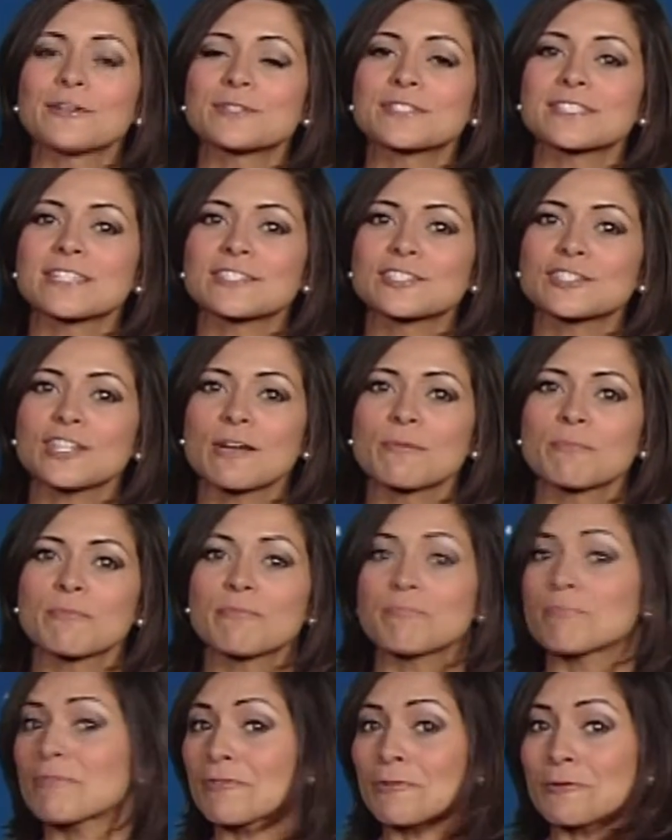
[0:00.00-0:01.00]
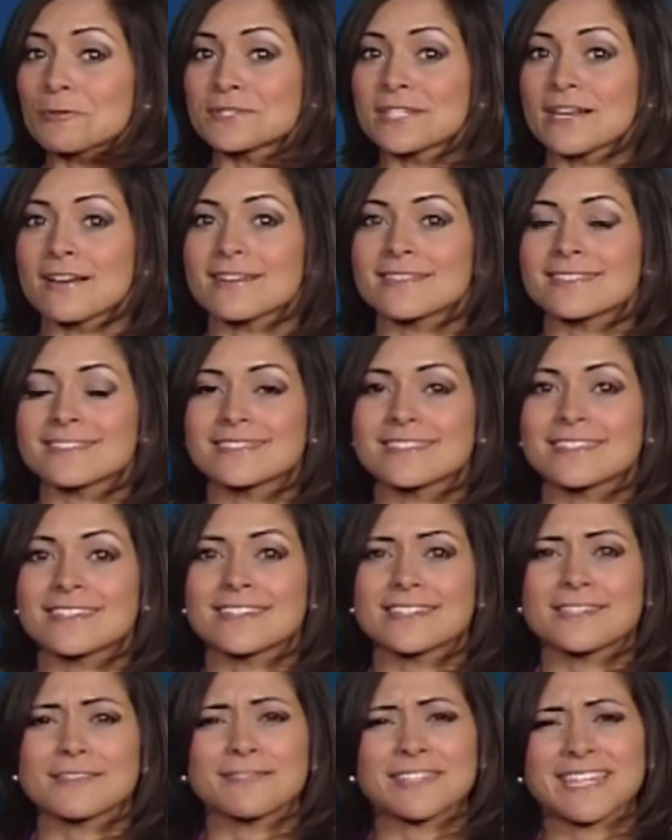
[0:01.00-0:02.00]
low sunshine before dusk.
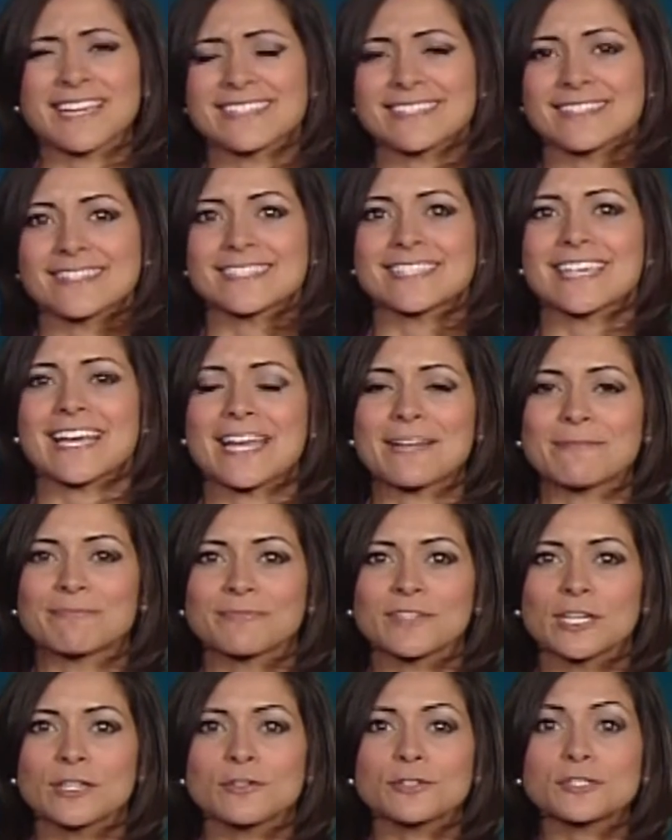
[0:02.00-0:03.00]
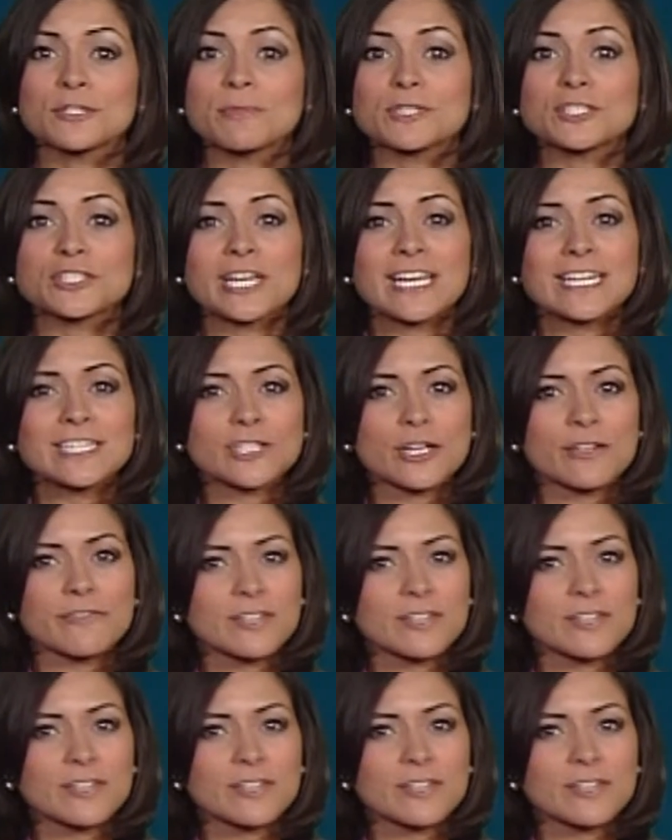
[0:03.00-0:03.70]
A lovely end to the day. Not too much change